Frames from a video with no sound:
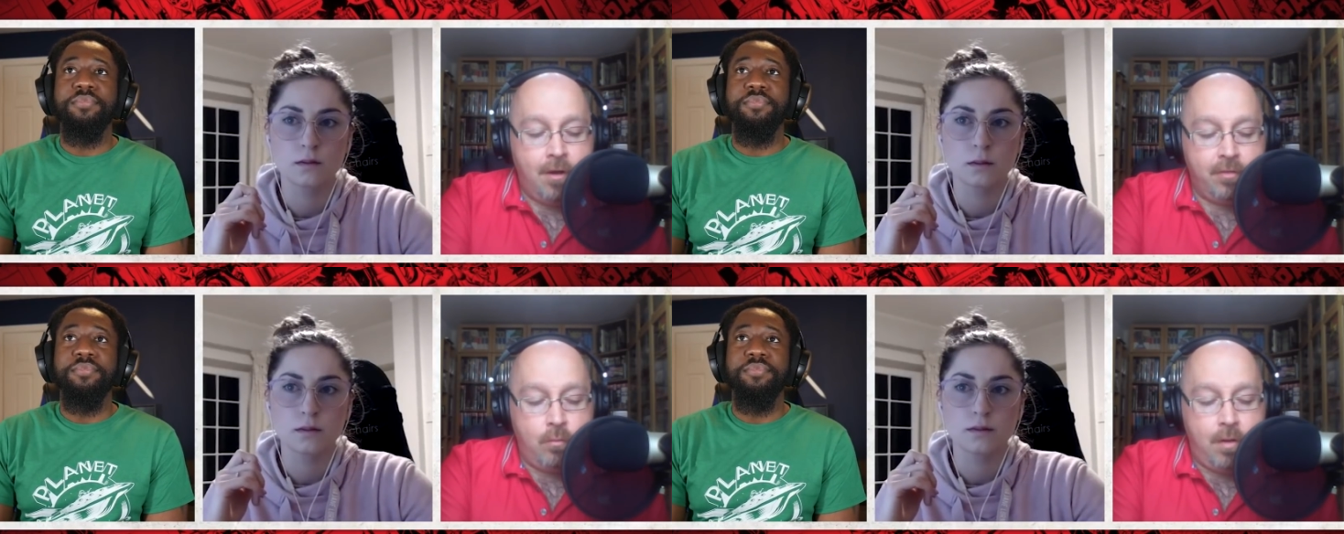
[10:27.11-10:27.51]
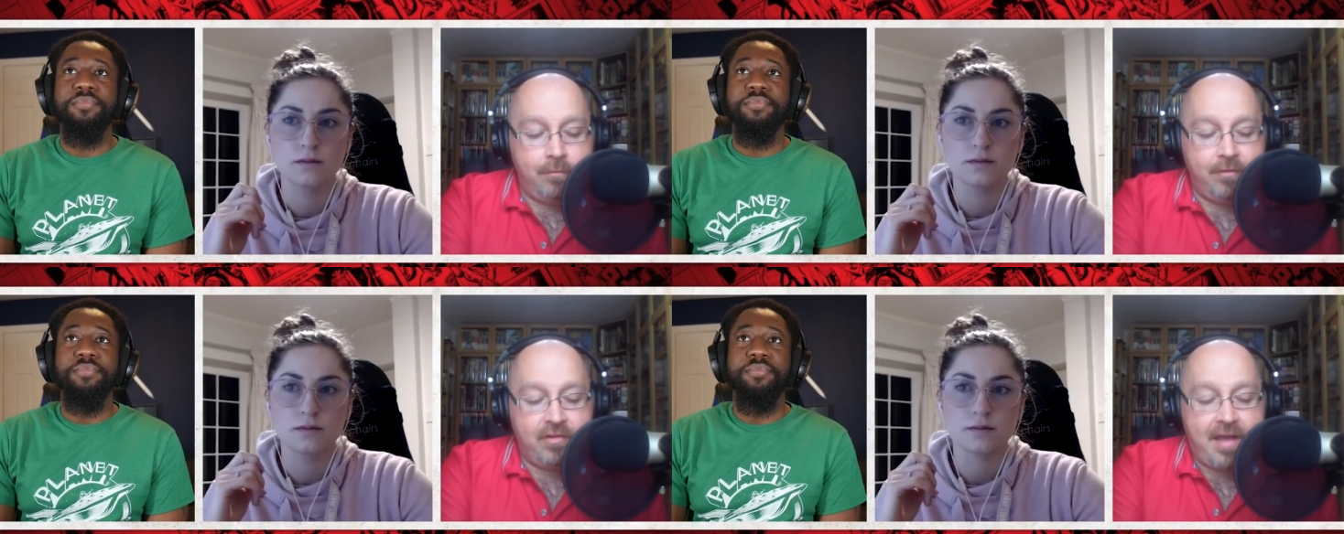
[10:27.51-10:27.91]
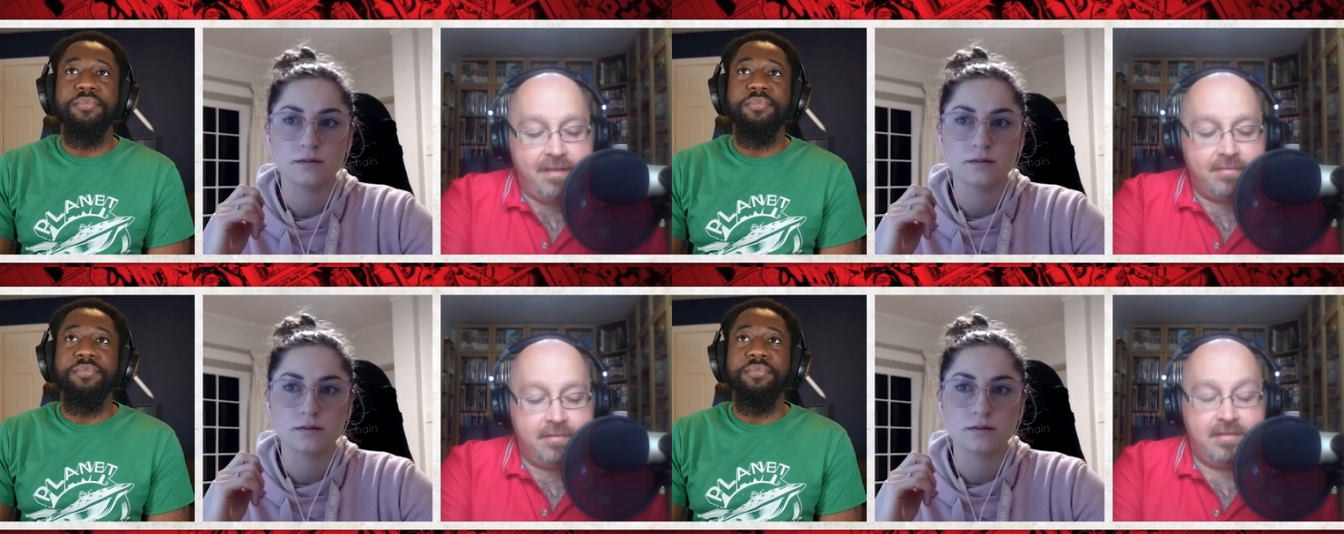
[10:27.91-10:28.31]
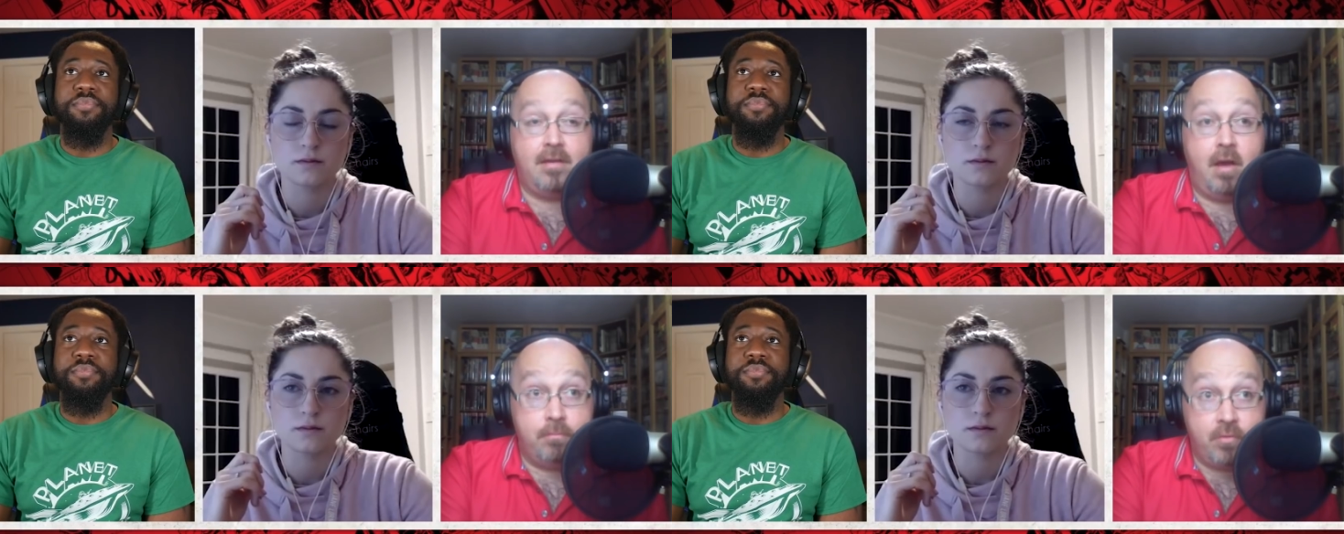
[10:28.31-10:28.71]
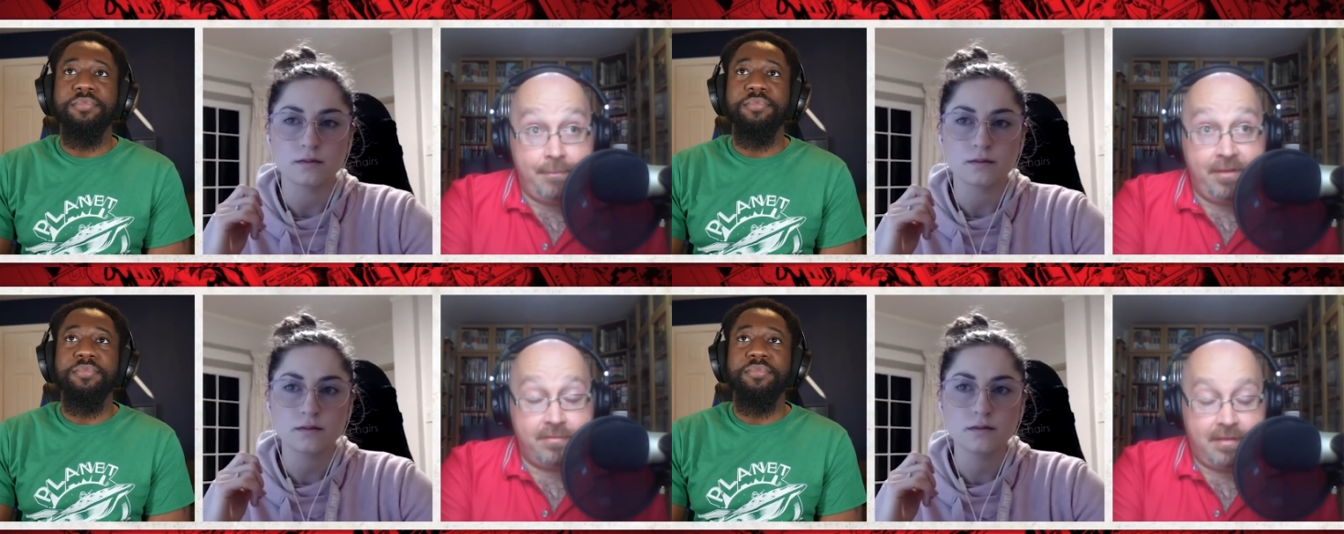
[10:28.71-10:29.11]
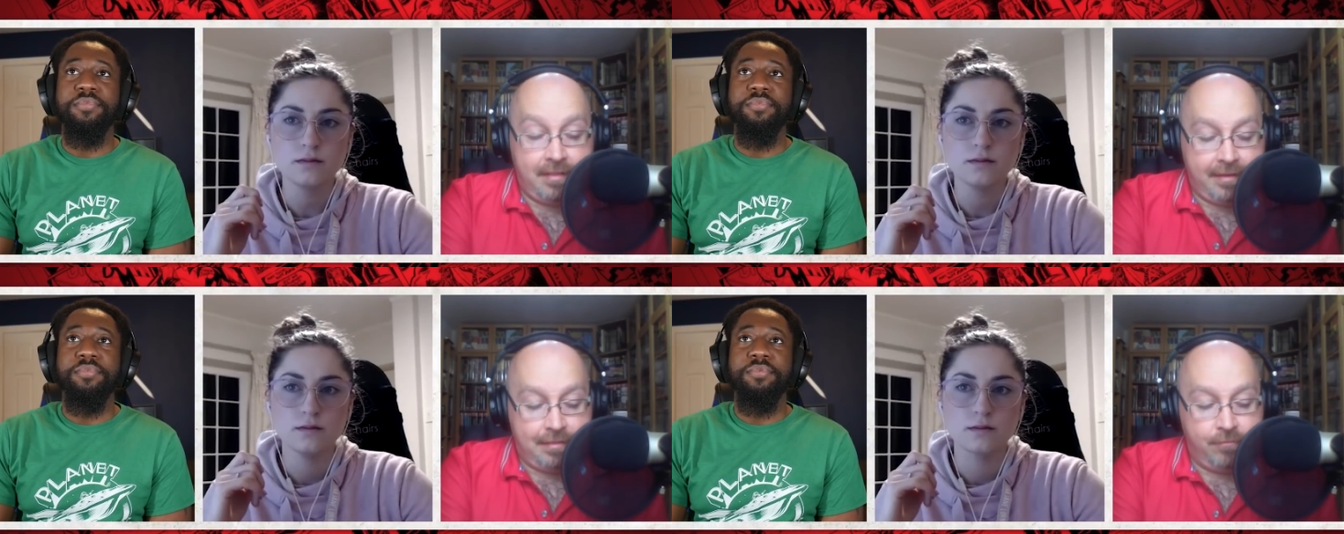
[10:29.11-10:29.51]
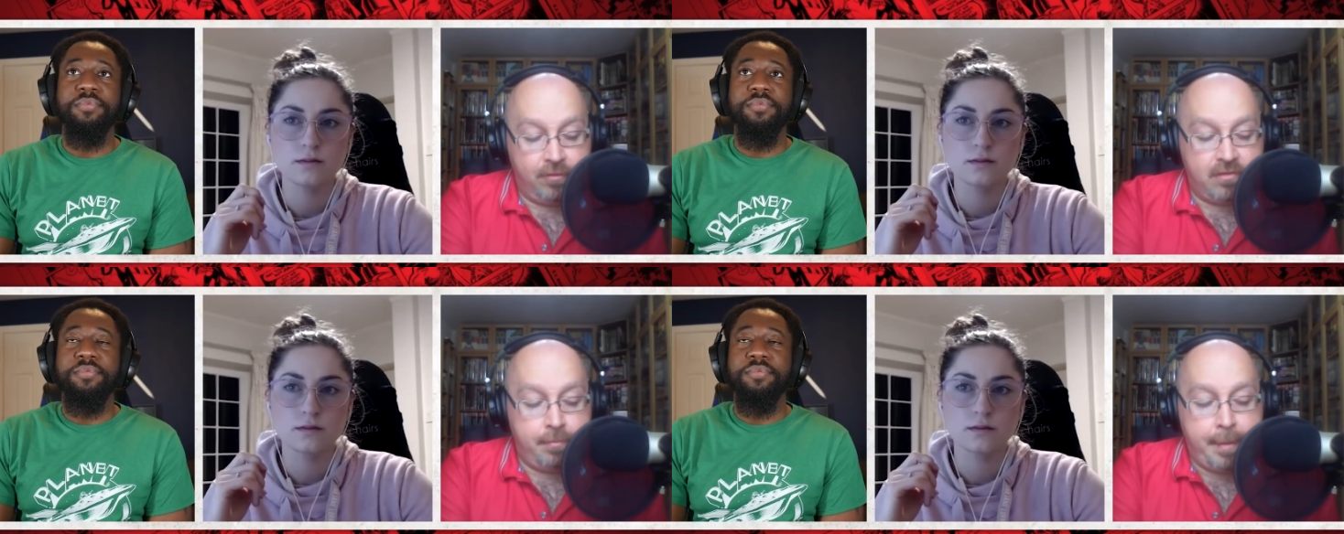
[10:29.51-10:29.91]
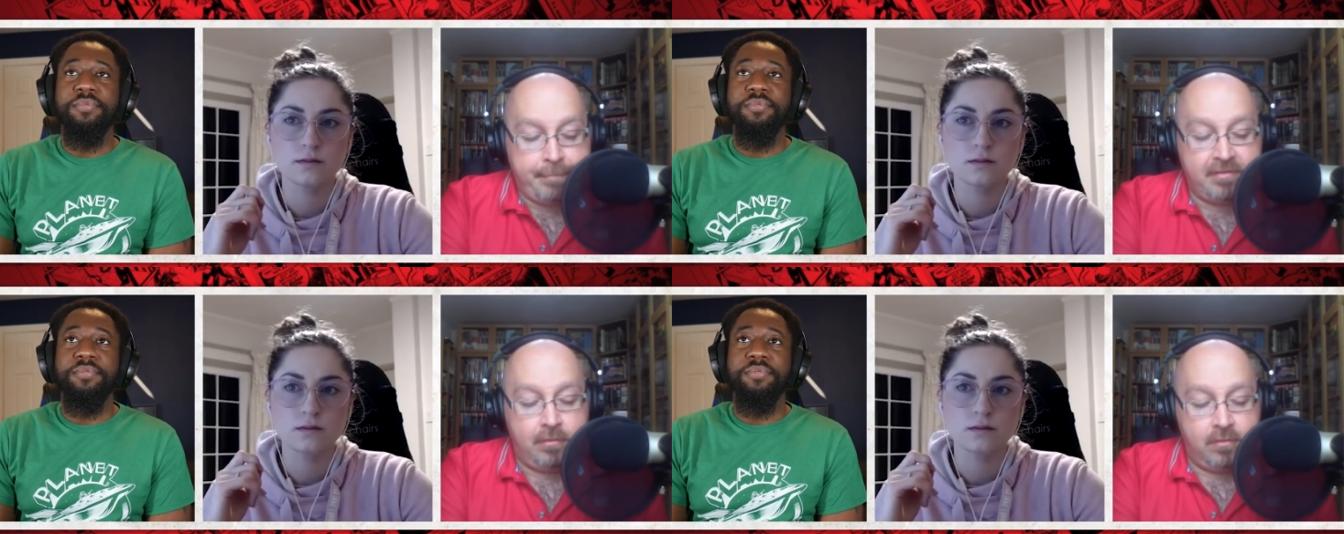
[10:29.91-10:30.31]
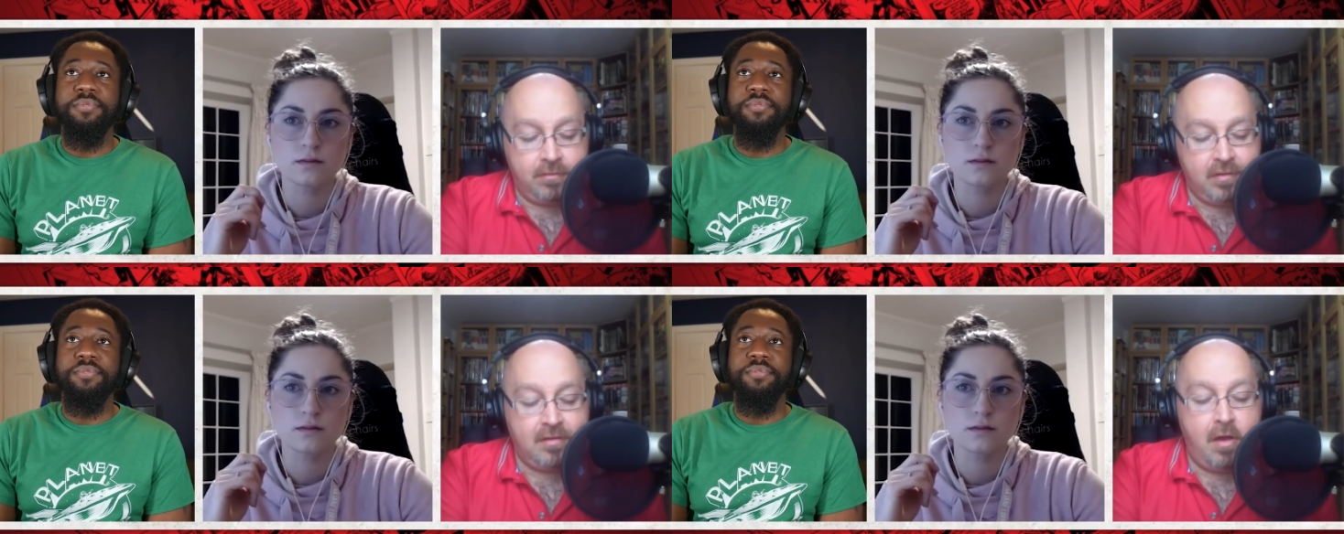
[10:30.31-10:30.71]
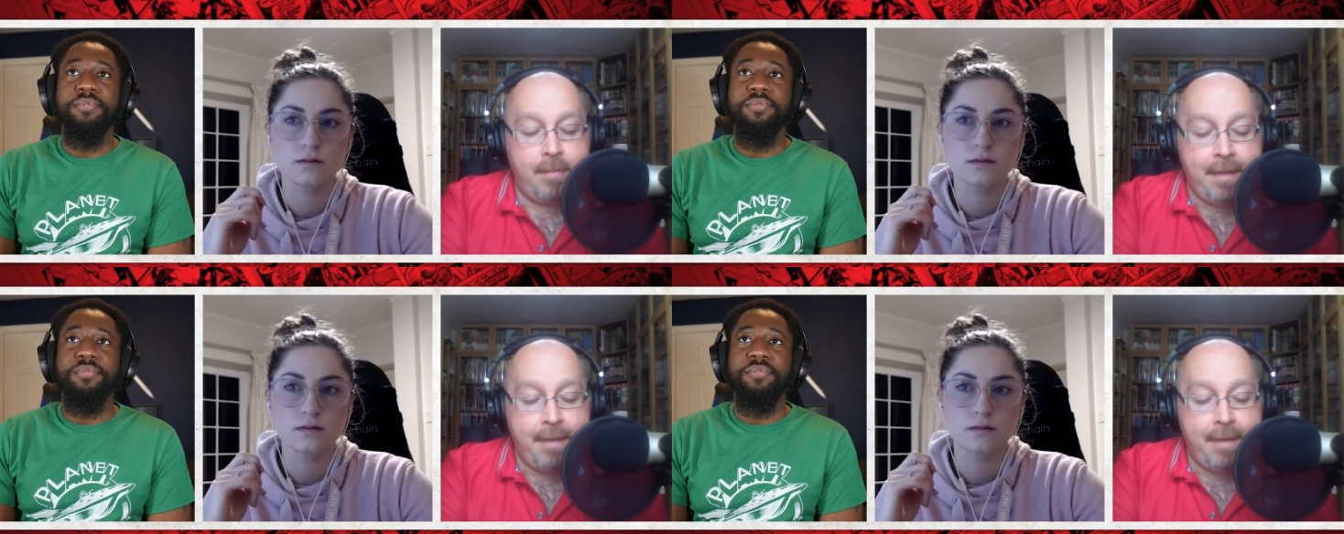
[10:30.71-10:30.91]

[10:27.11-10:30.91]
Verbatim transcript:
Speaker 1: although WandaVision has the sitcom premise and like the first couple of episodes are sitcom